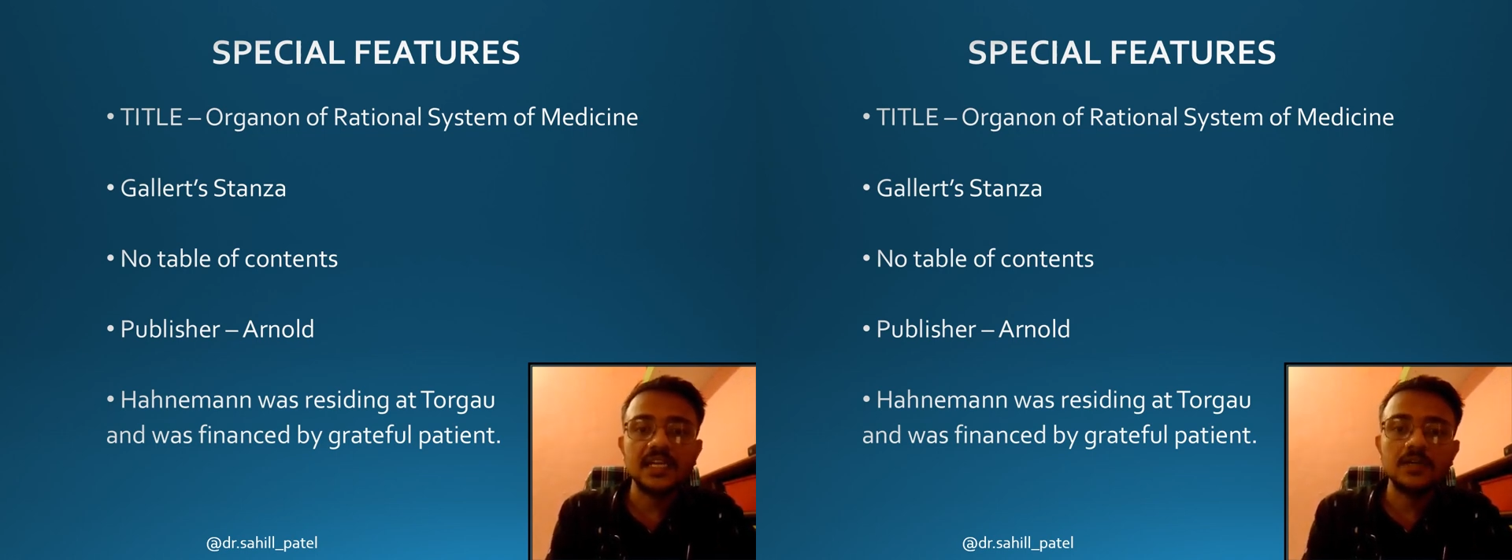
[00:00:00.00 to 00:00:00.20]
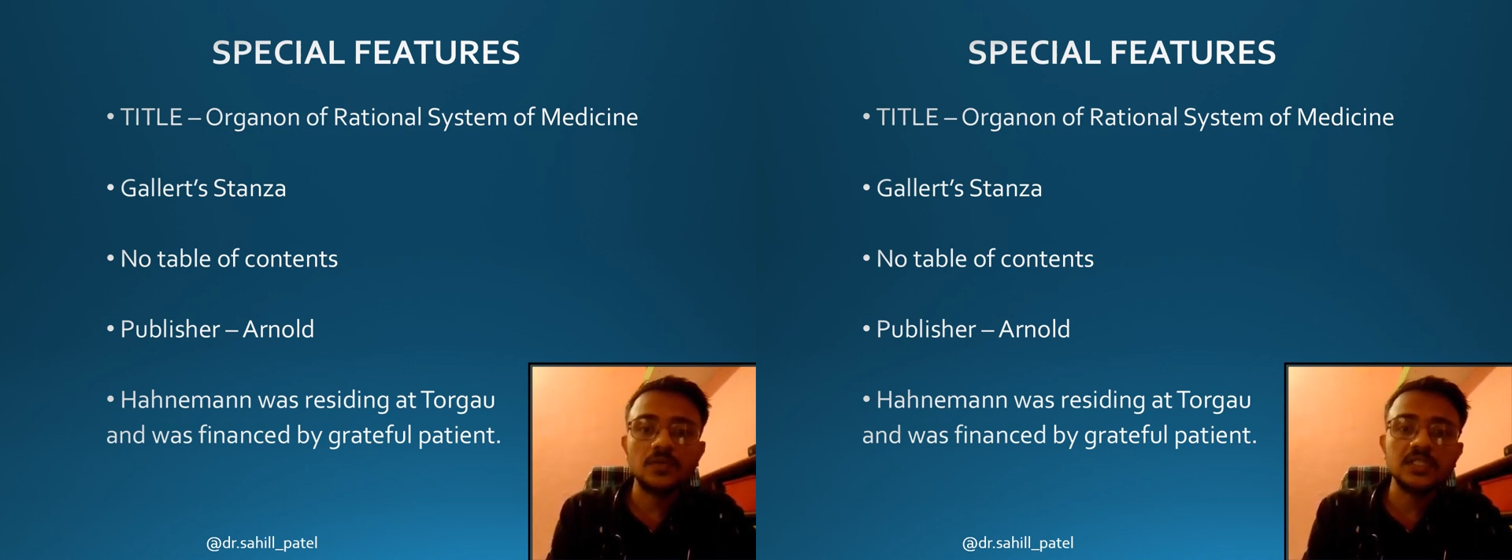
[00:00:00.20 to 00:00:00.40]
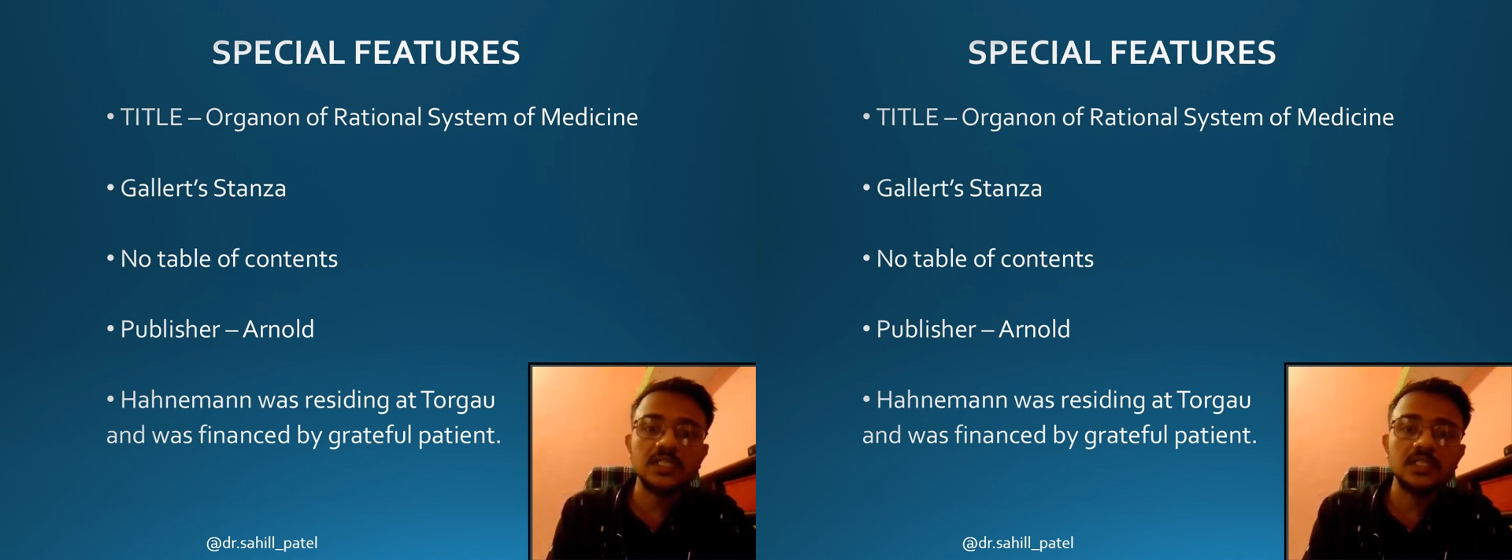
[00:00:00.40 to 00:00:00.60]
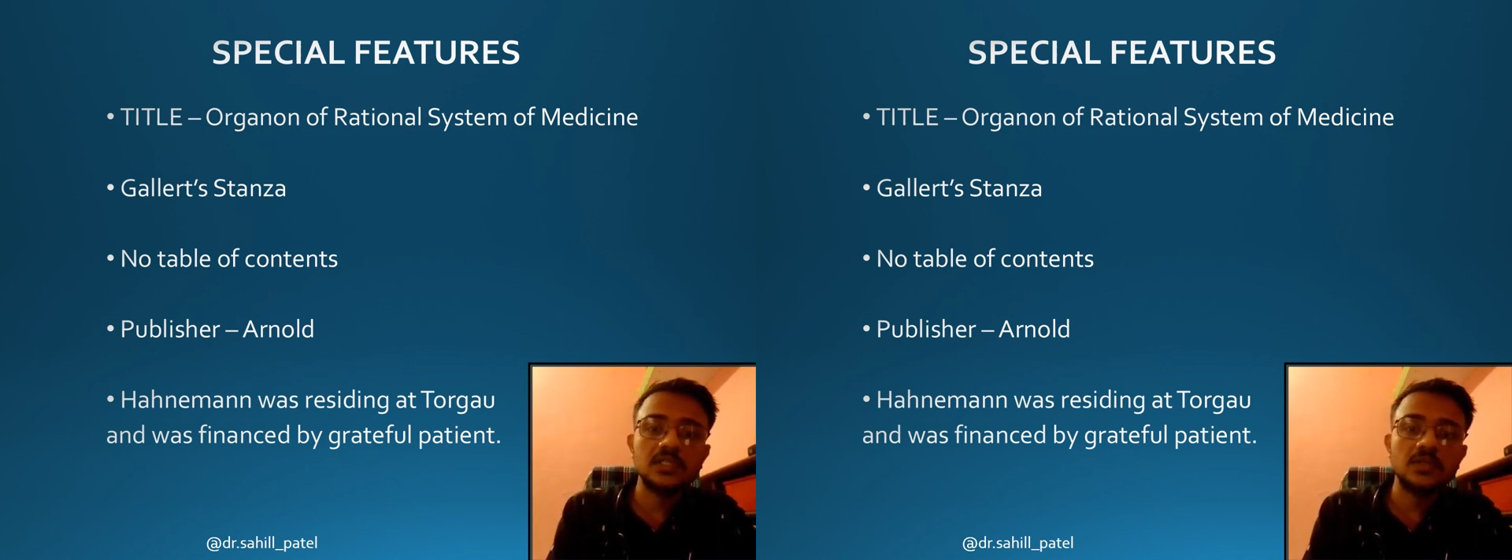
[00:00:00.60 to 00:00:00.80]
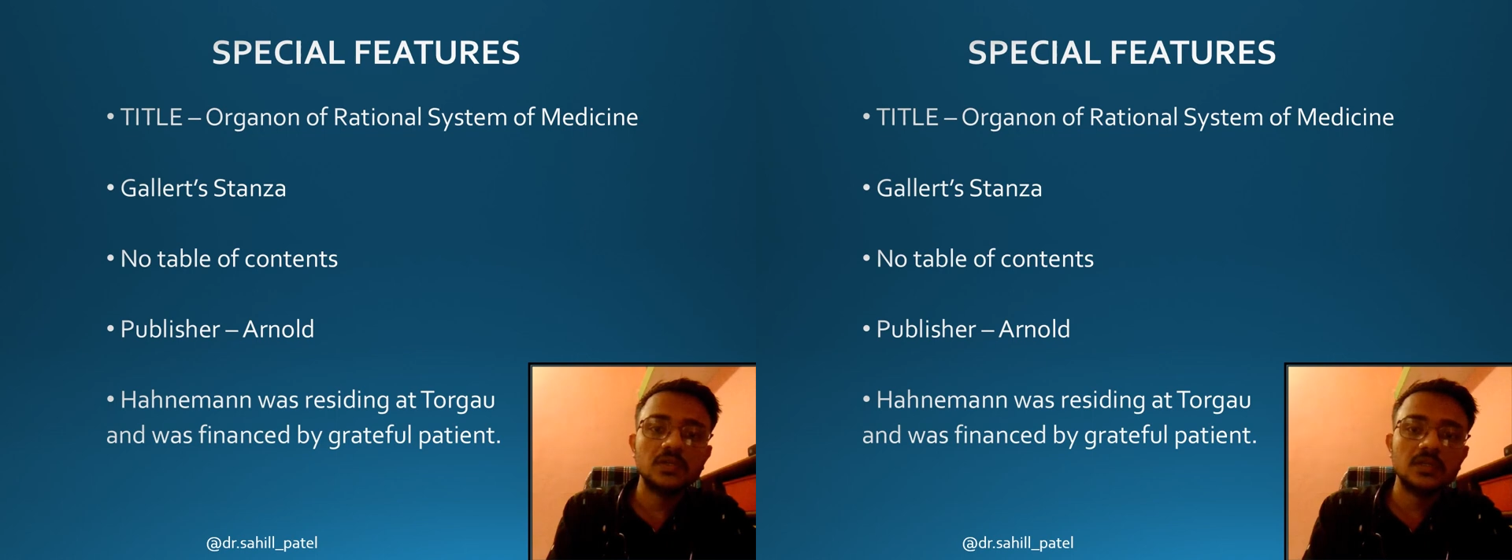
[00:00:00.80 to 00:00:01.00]
It was in
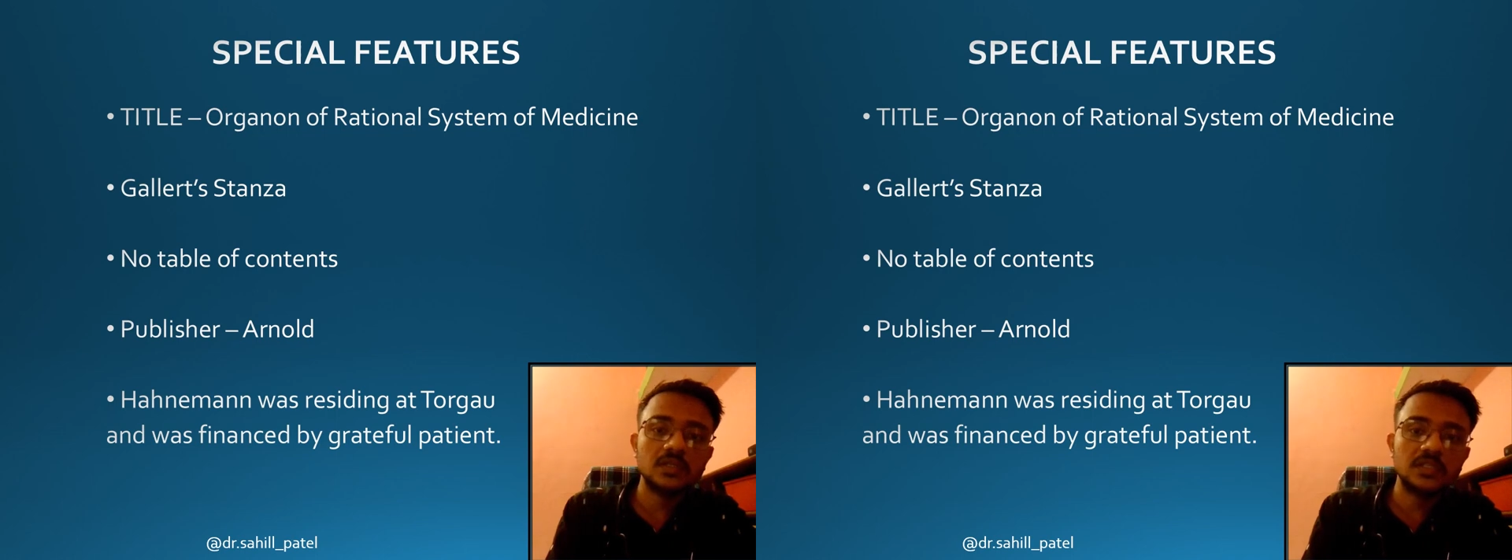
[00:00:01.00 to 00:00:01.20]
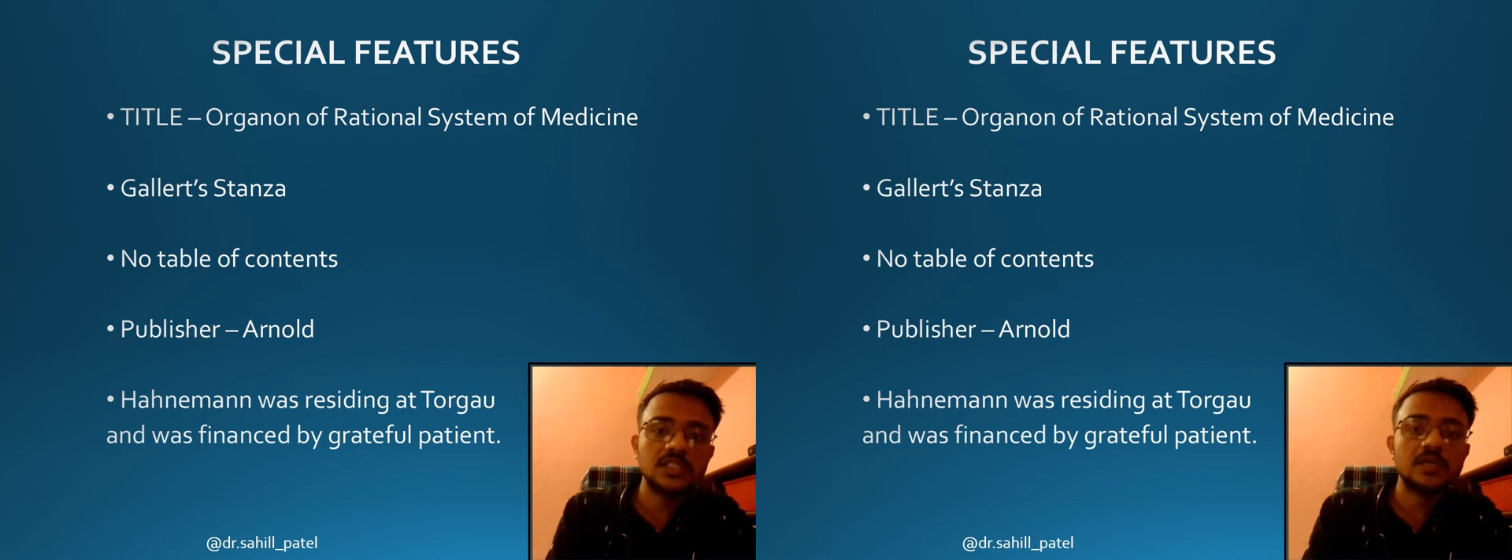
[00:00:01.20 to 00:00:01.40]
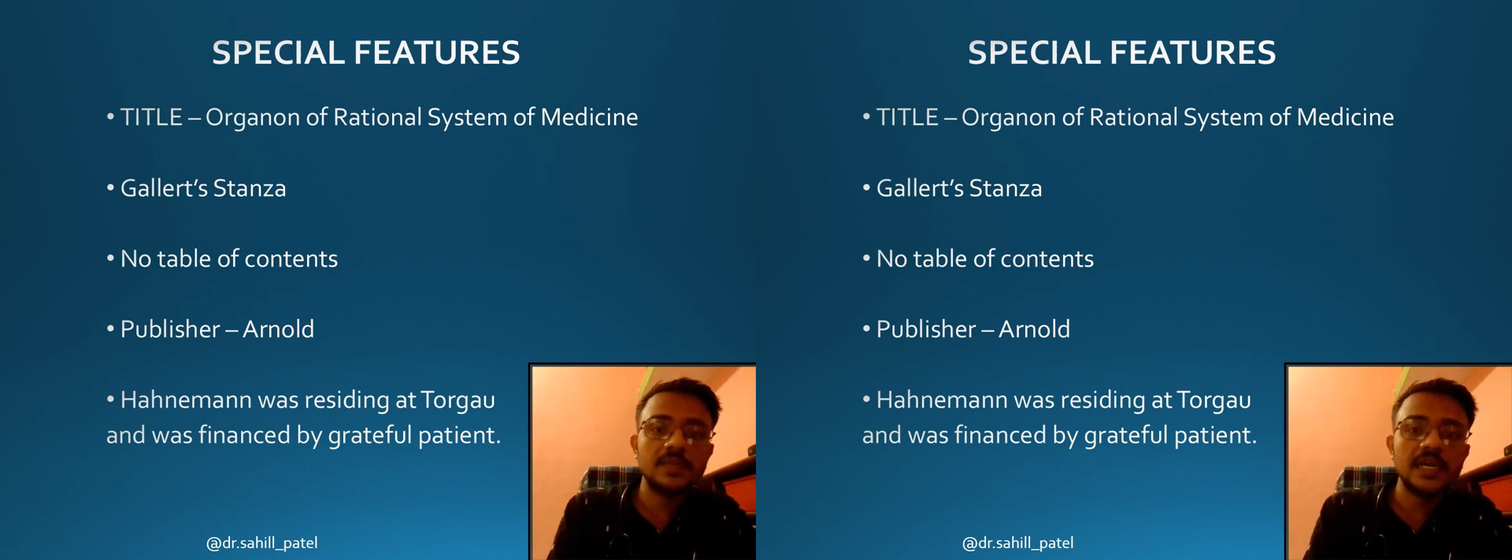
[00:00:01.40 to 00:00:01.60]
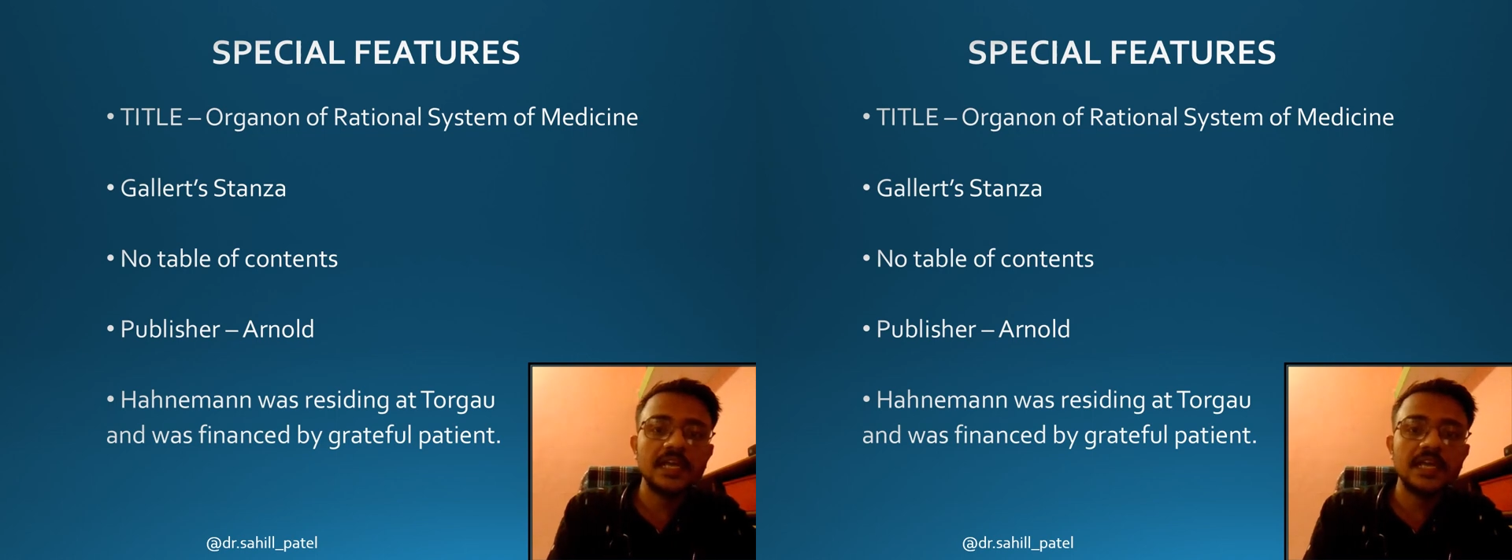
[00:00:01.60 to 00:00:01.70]
German